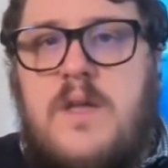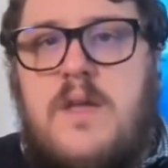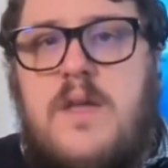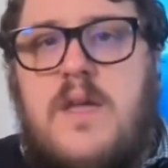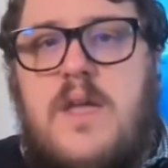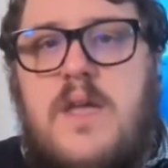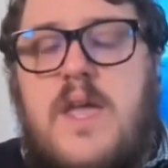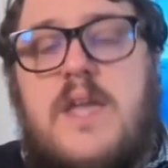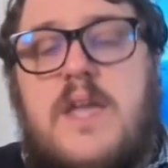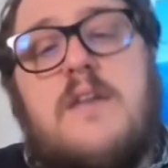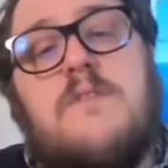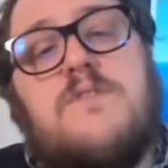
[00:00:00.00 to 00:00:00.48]

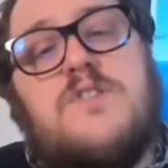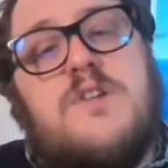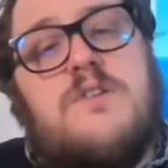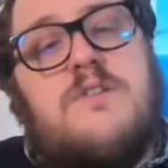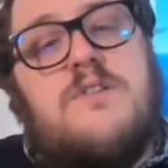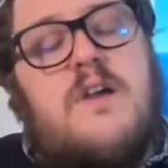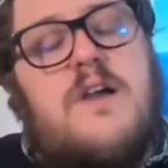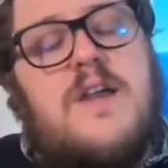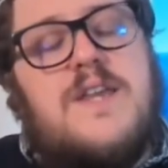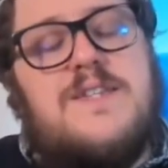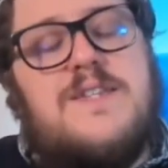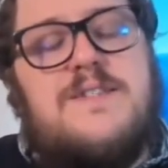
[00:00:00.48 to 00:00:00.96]
It gives you a
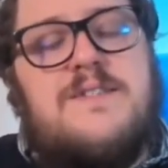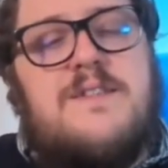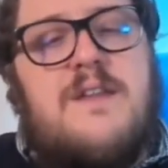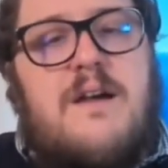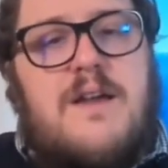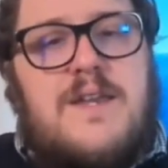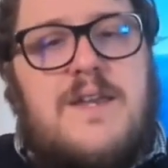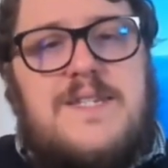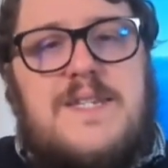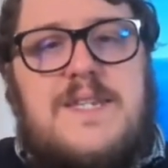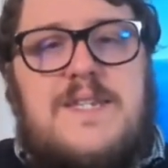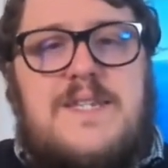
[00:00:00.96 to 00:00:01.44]
nice
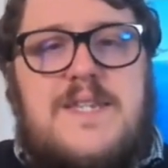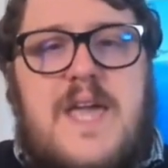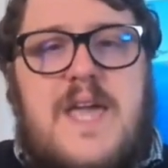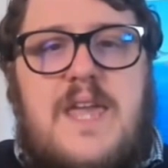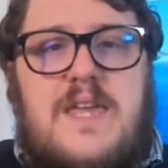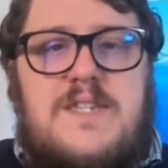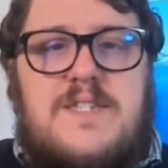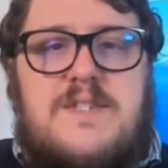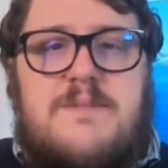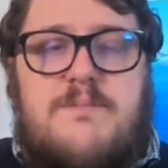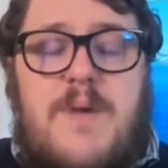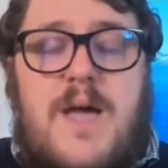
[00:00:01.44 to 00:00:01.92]

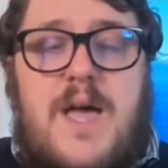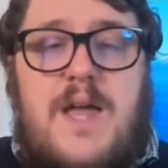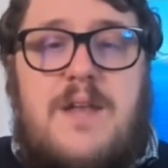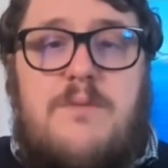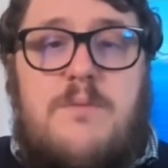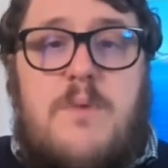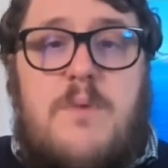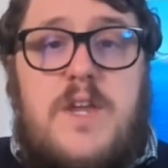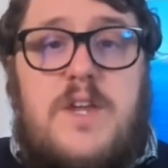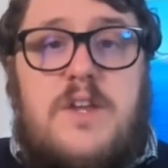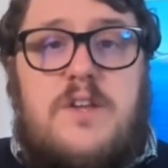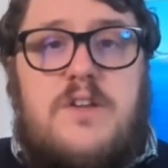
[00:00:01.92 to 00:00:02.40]
90-day
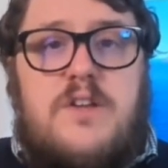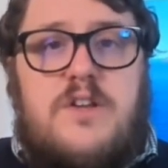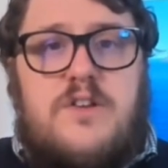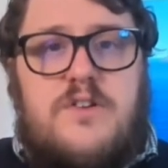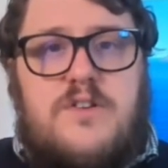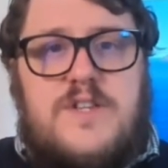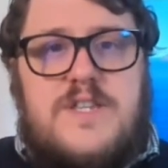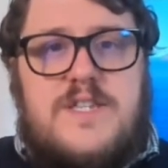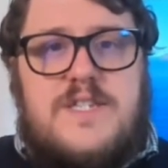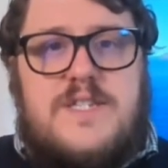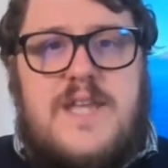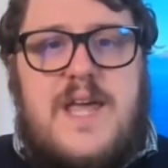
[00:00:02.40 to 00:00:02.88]
span where you can
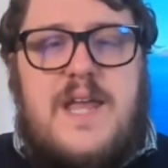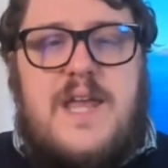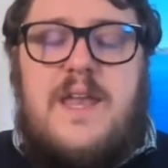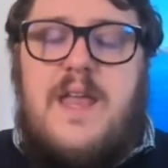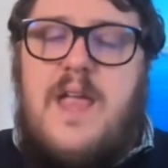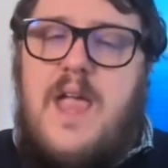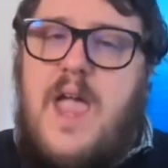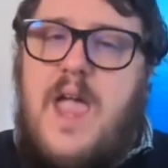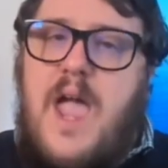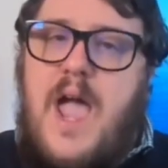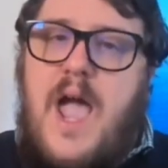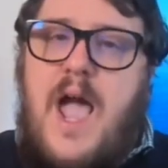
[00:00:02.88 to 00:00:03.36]
understand
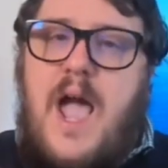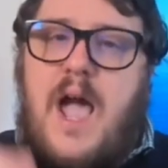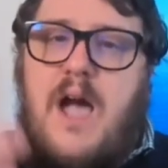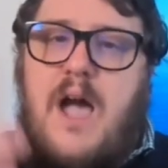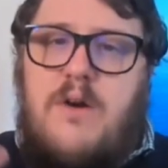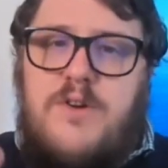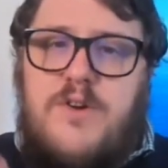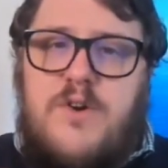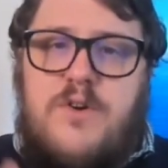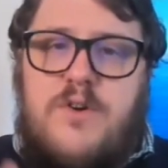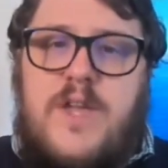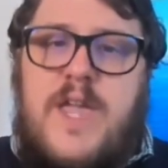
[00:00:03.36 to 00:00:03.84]
how
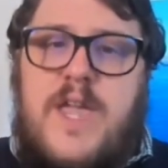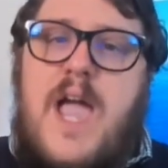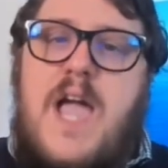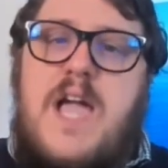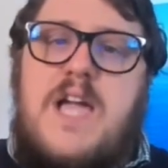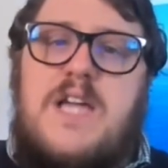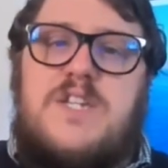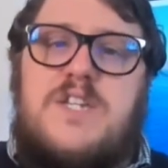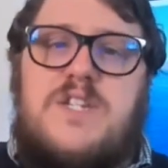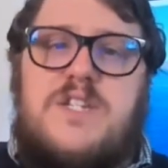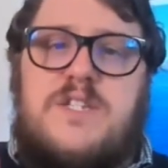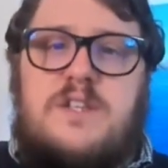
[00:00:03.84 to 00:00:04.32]
your
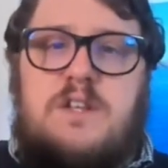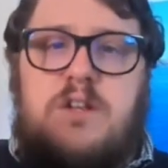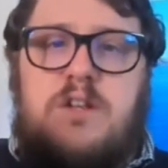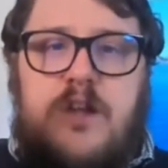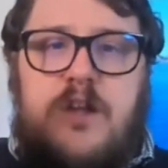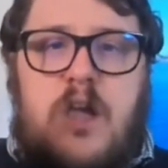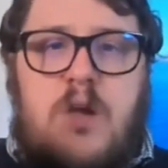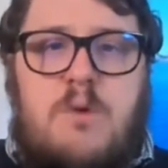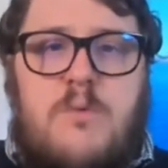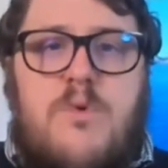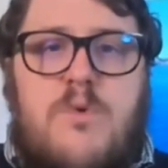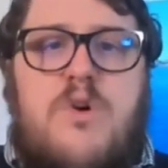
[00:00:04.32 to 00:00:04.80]
cash is going
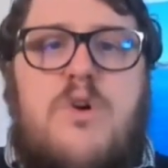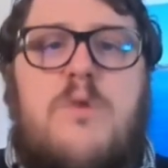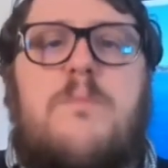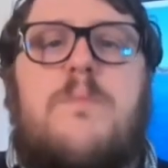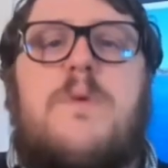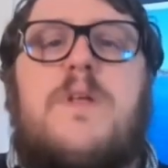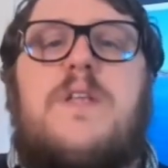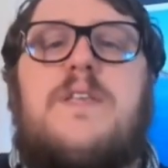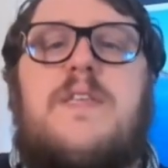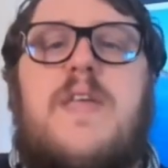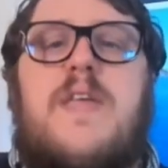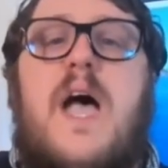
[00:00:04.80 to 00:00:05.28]
to go up
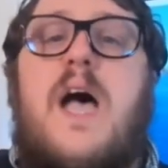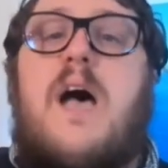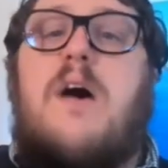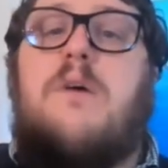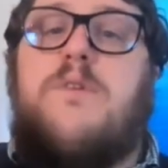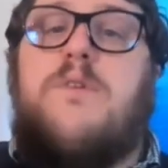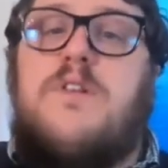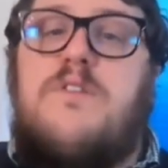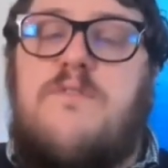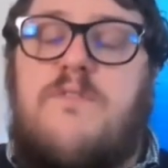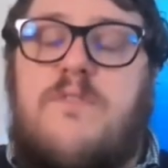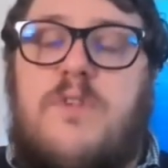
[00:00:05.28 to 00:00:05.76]
and
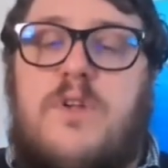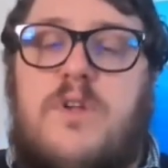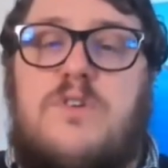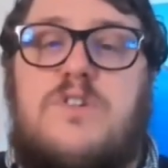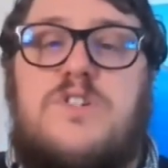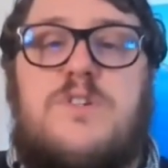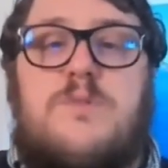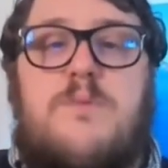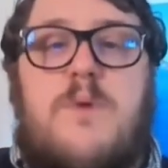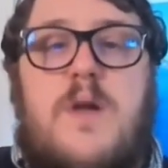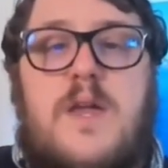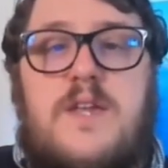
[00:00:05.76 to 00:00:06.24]
down and
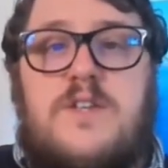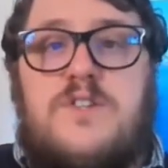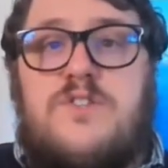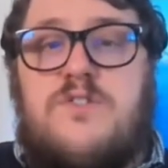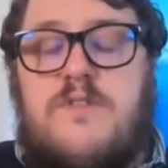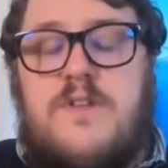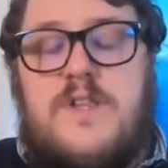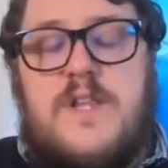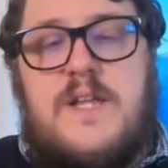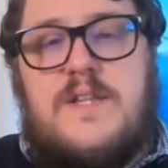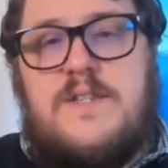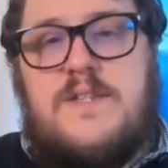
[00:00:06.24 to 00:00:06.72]
fluctuate
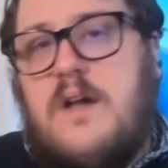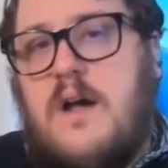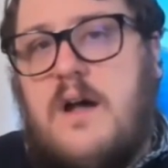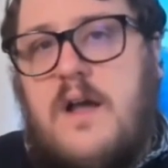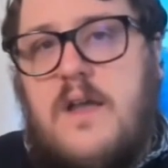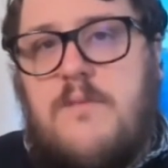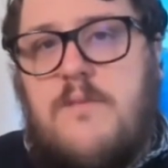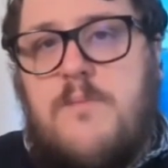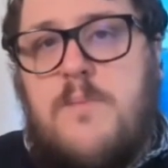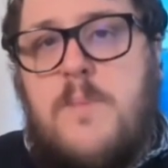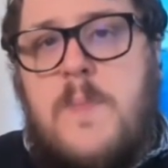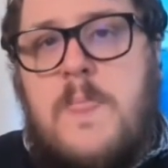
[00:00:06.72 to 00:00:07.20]
during that
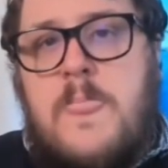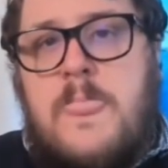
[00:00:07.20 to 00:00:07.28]
time.